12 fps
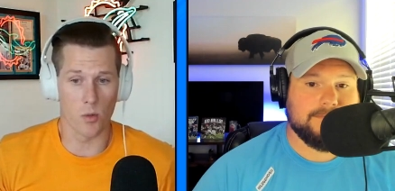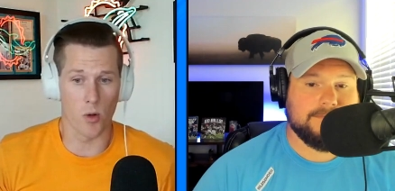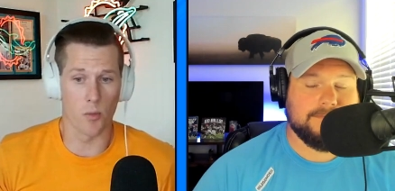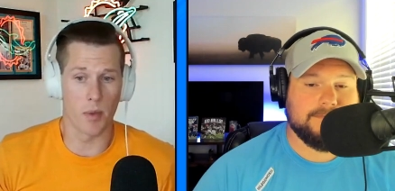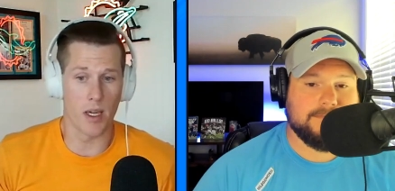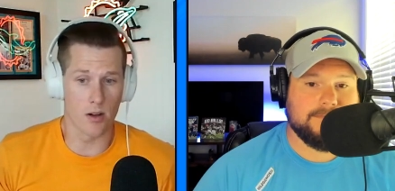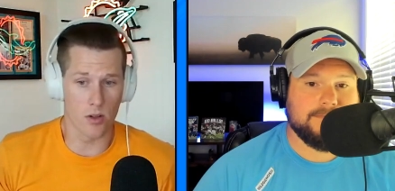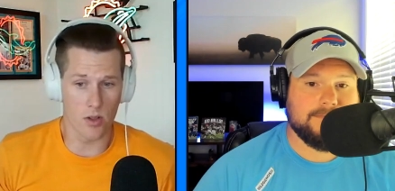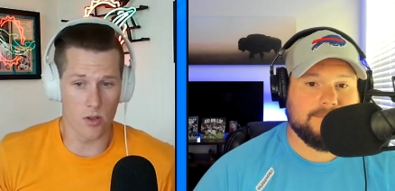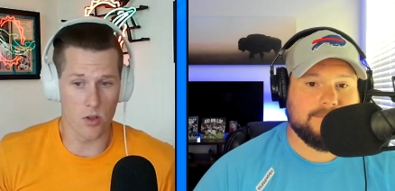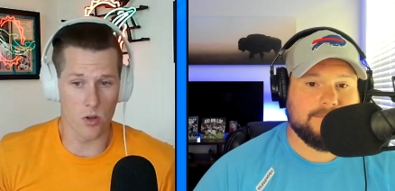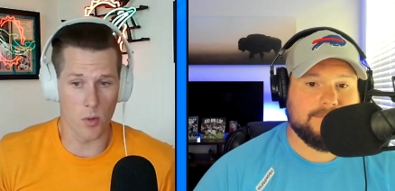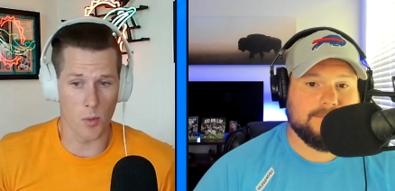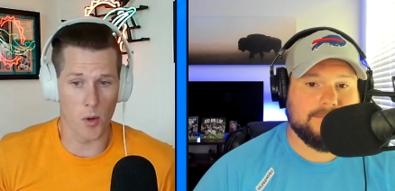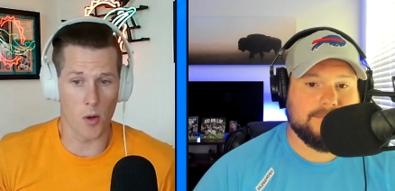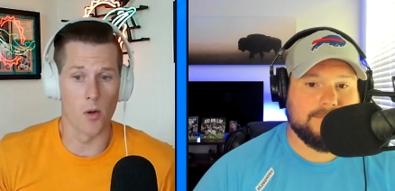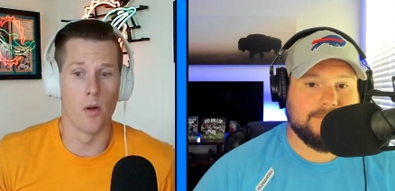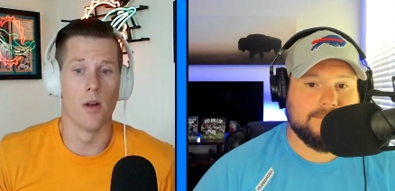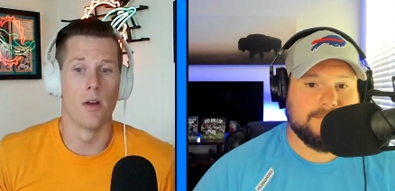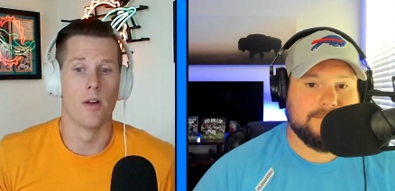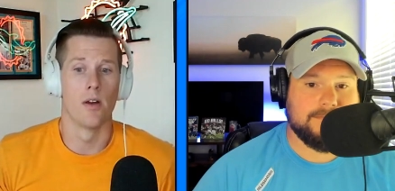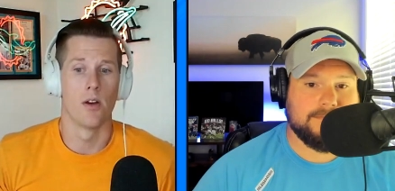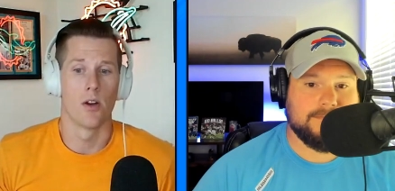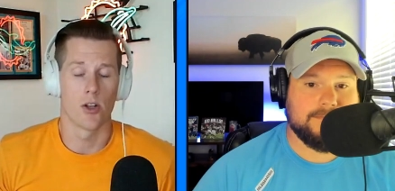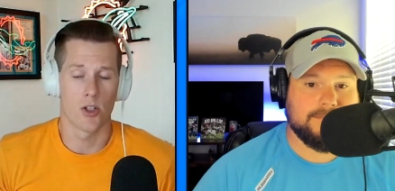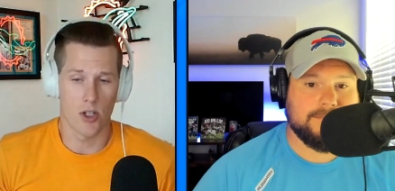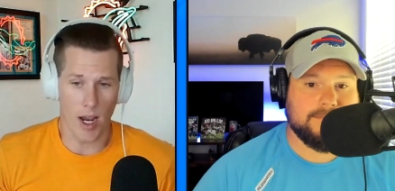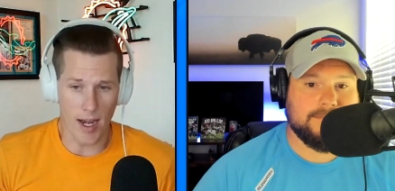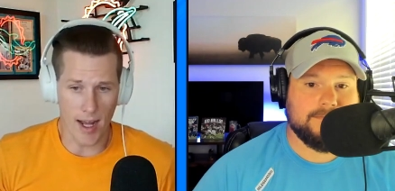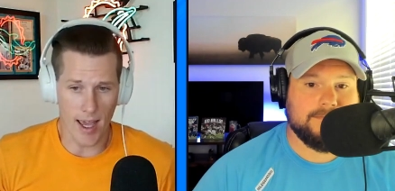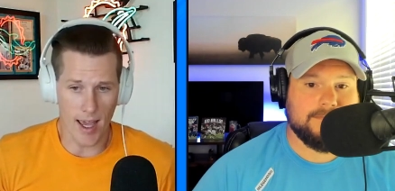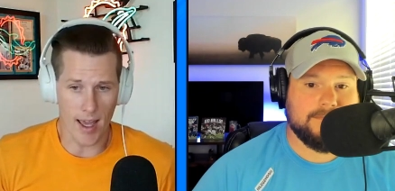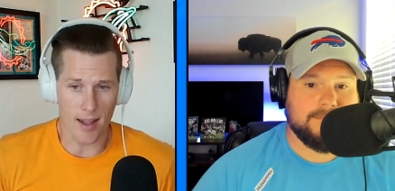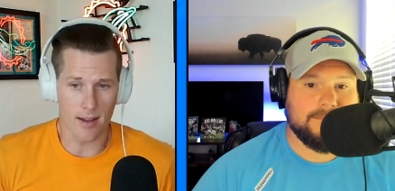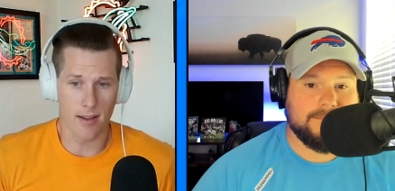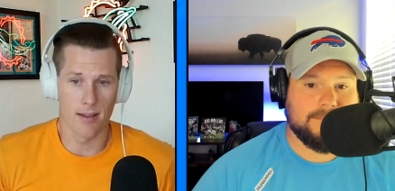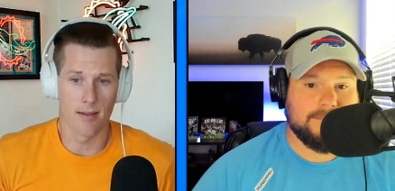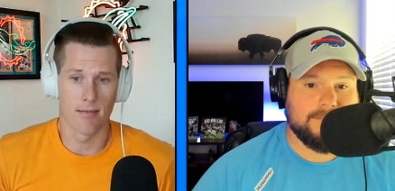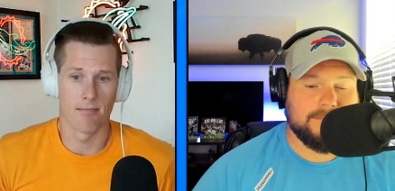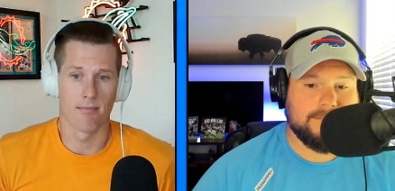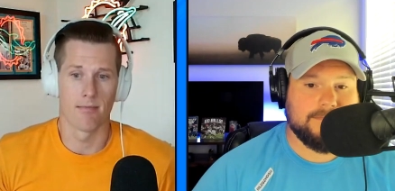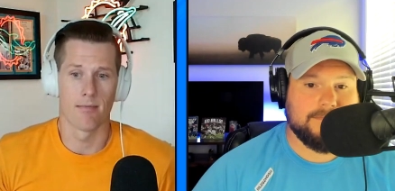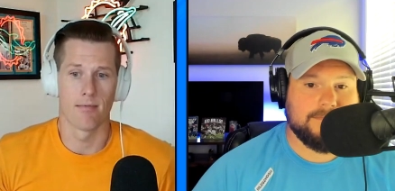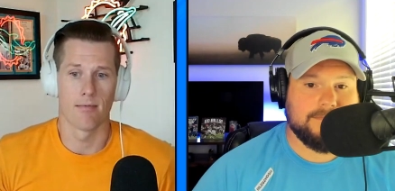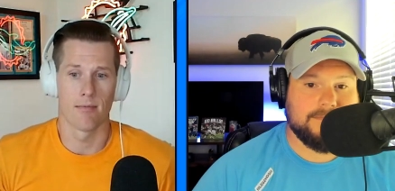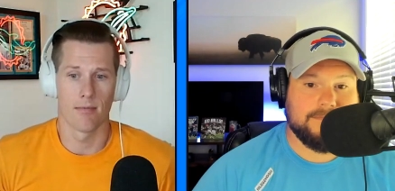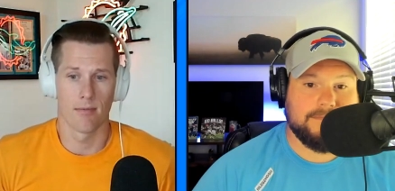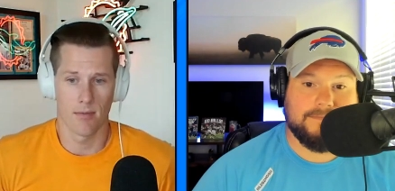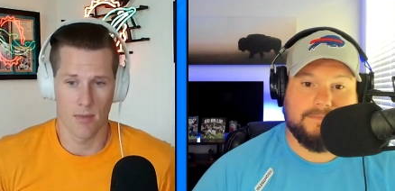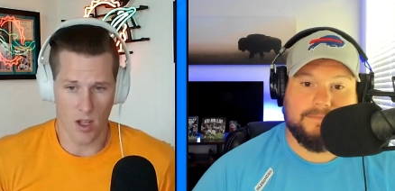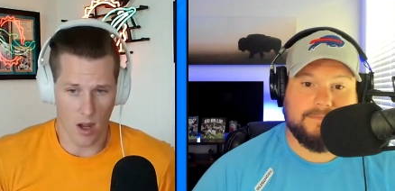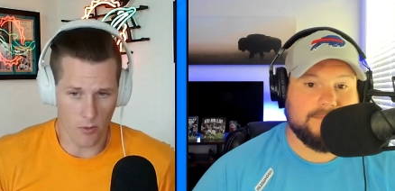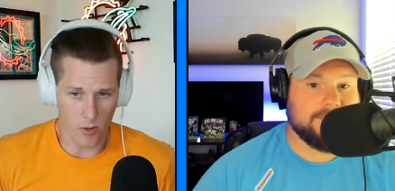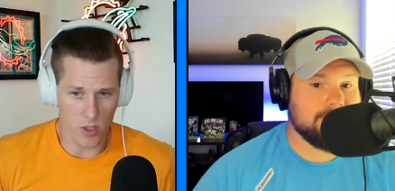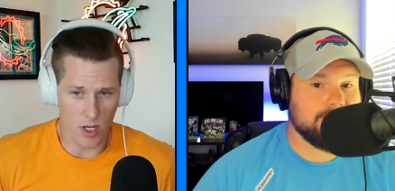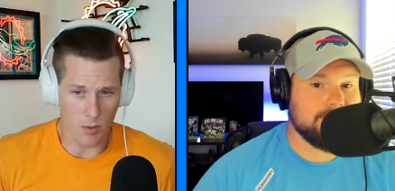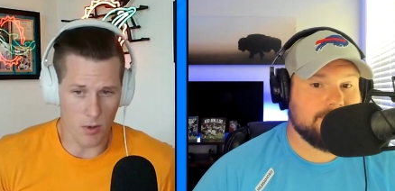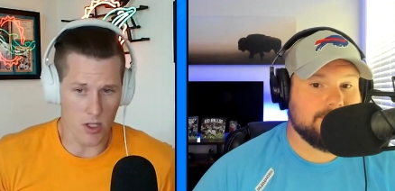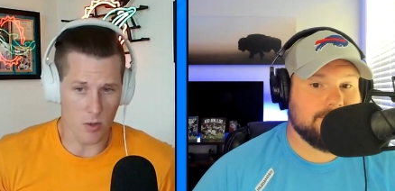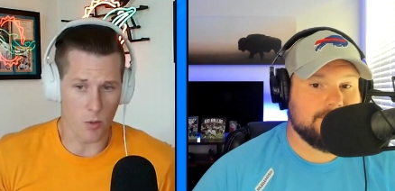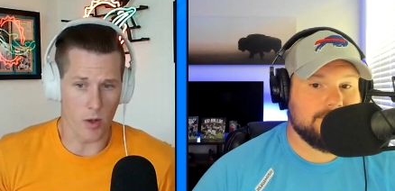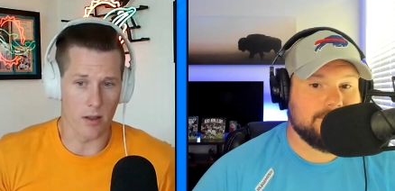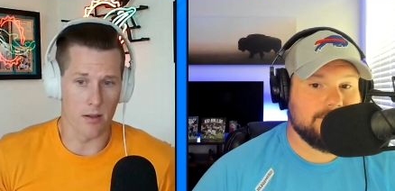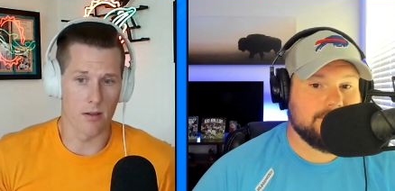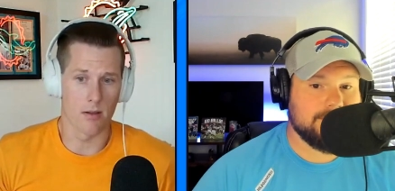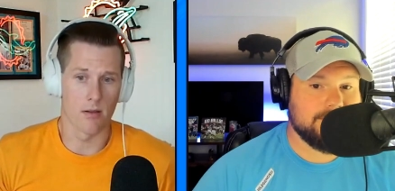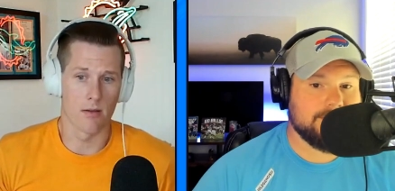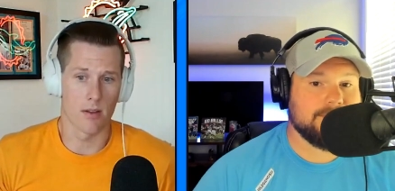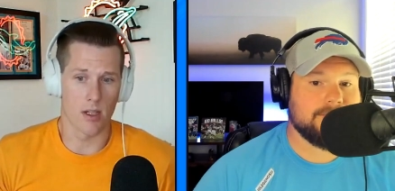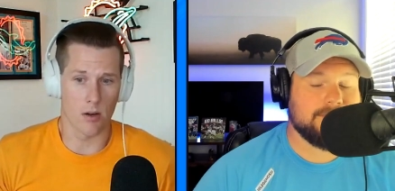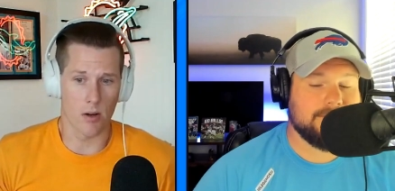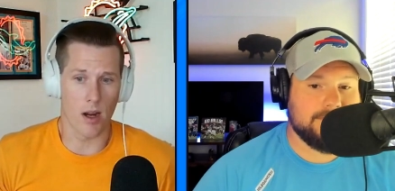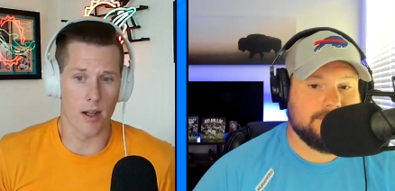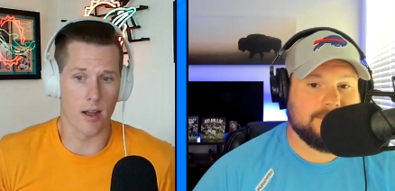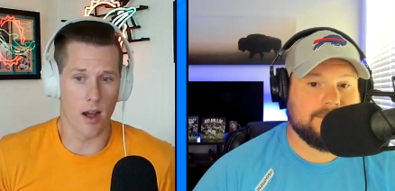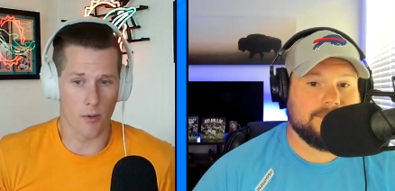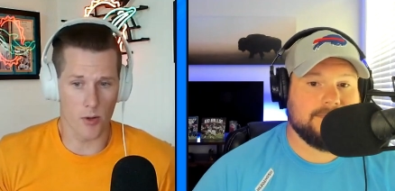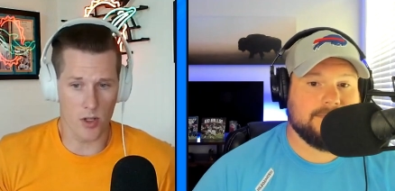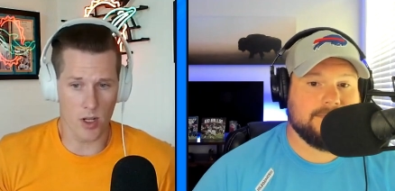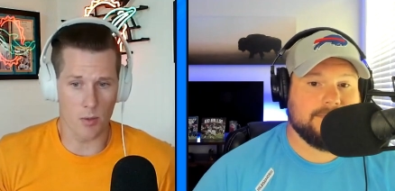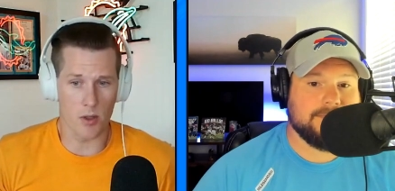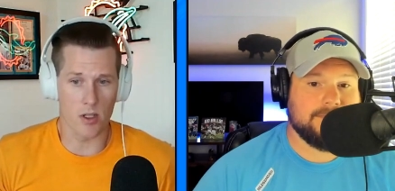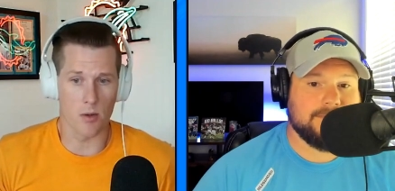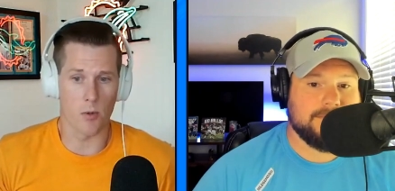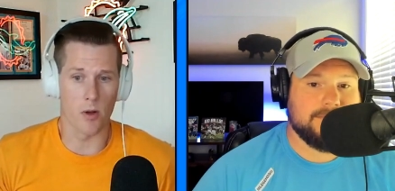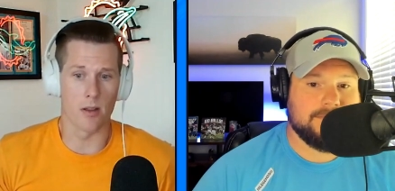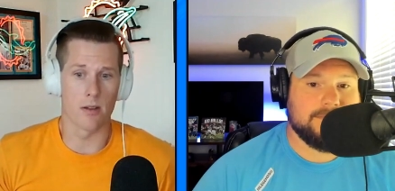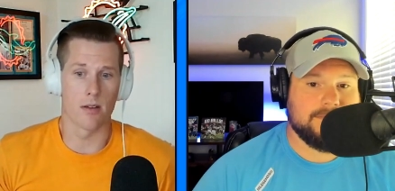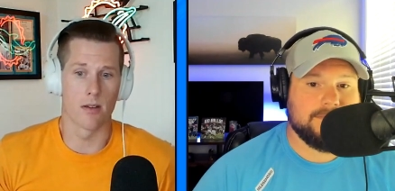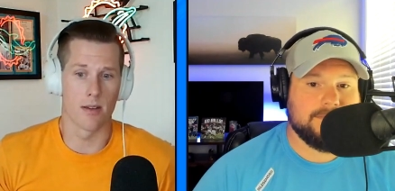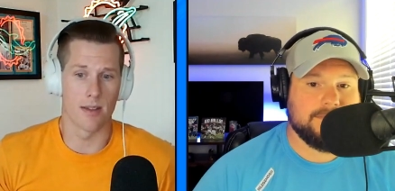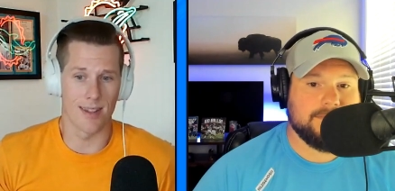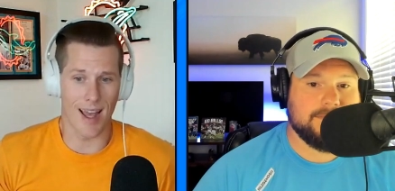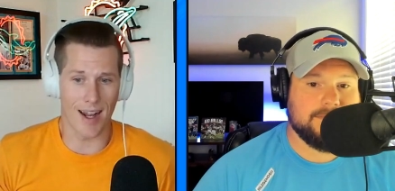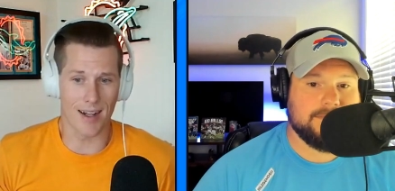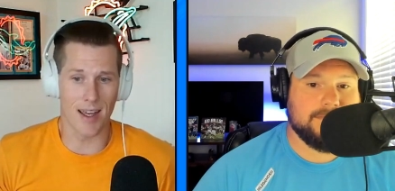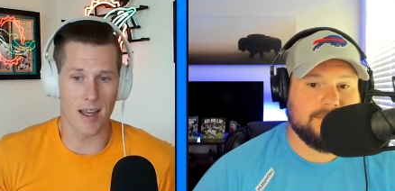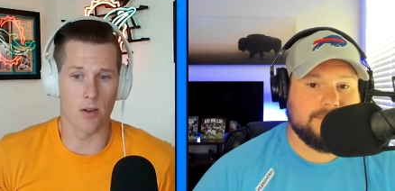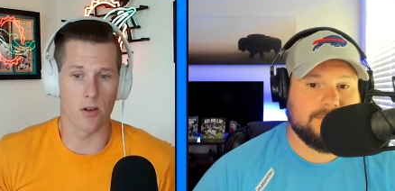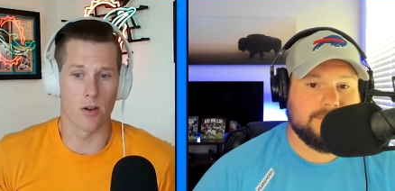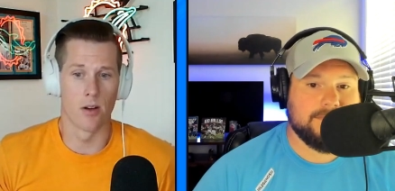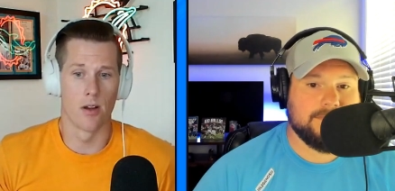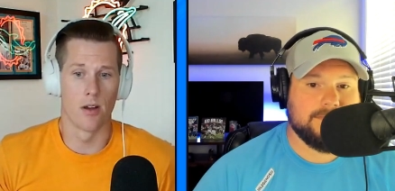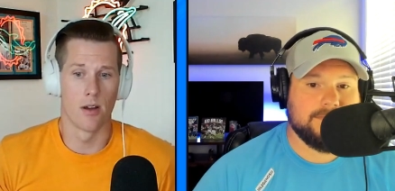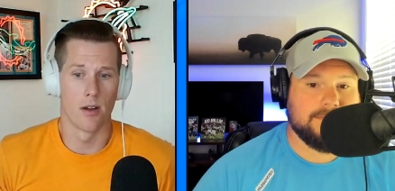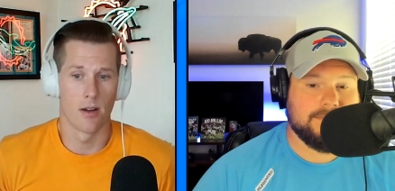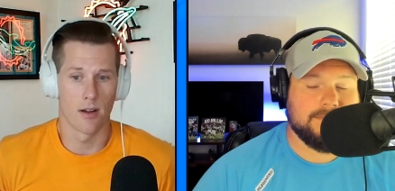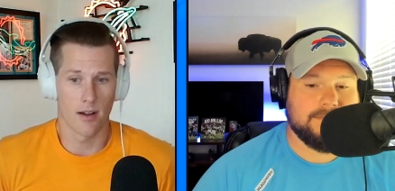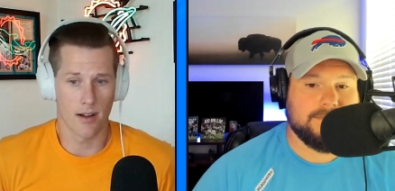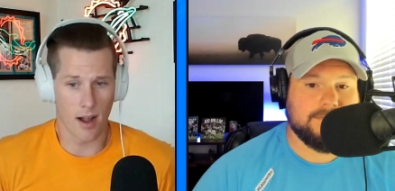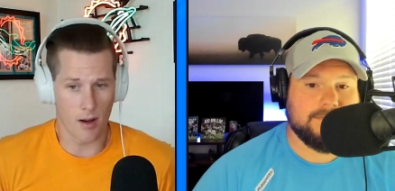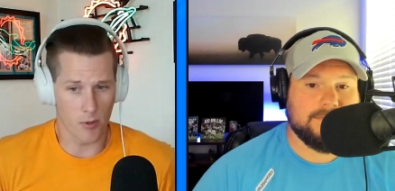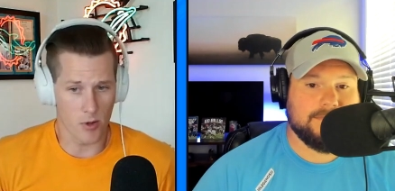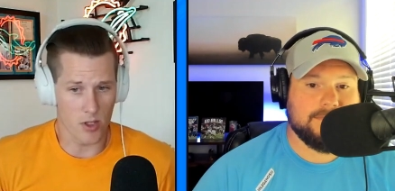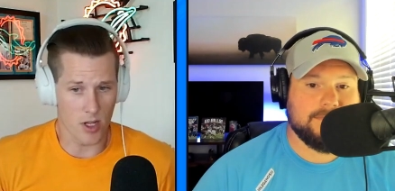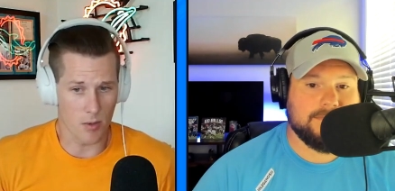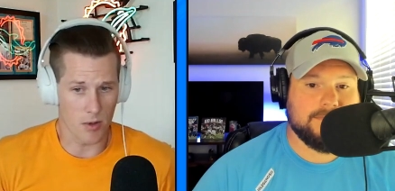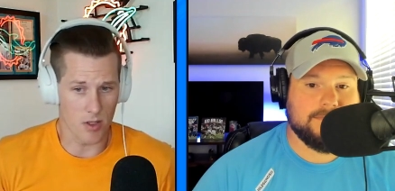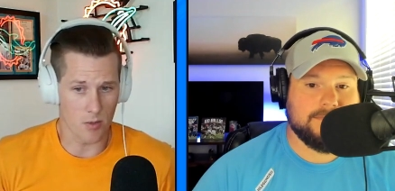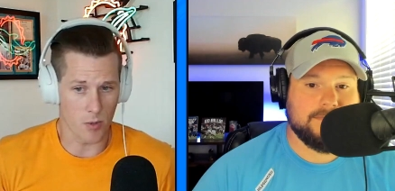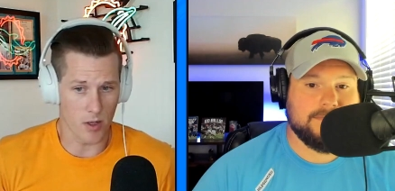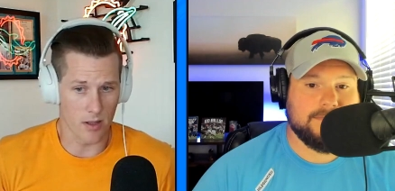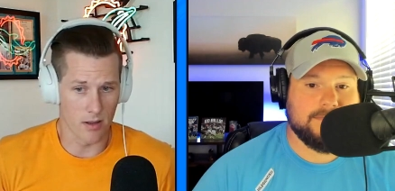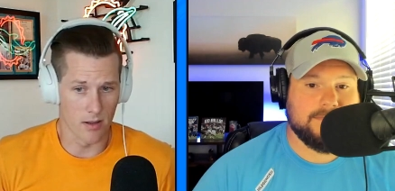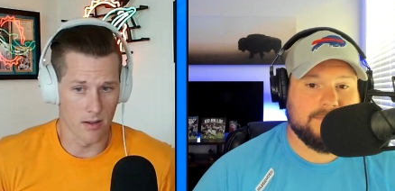Speaker 1: Bowl, Pederson, Super Bowl, Shanahan, conference championship wins, Sirianni conference championship wins, Zac Taylor, conference championship win.